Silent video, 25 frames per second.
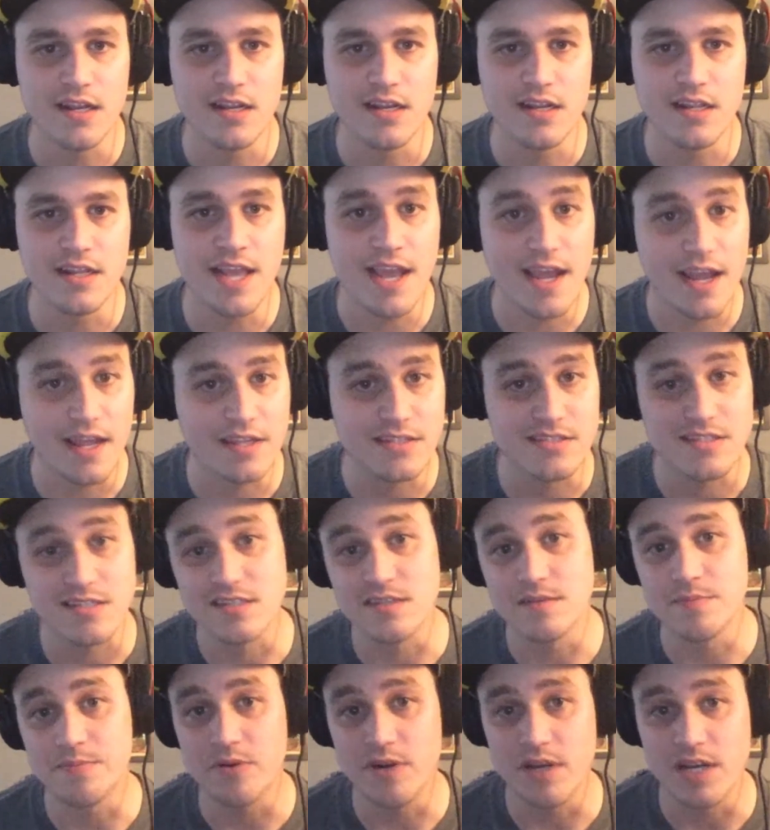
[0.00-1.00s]
yeah, this is
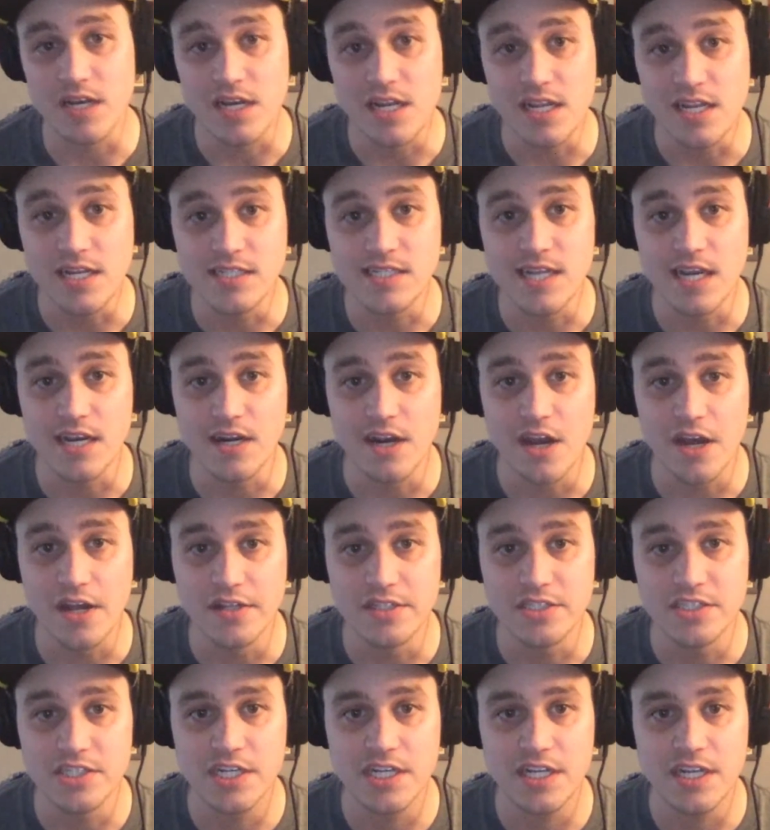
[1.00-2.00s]
a pretty neat
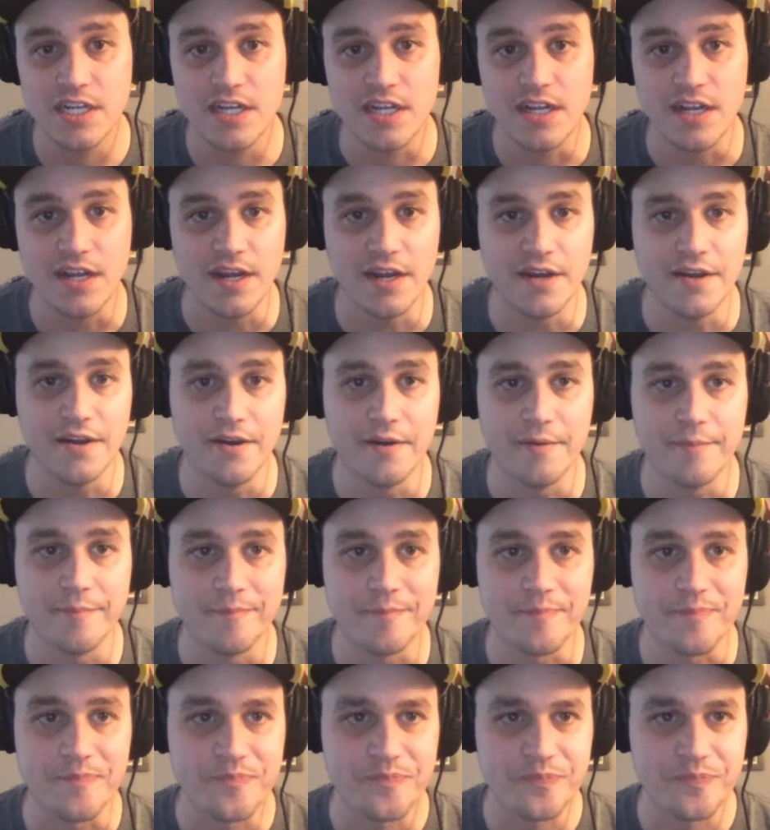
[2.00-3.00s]
technology. And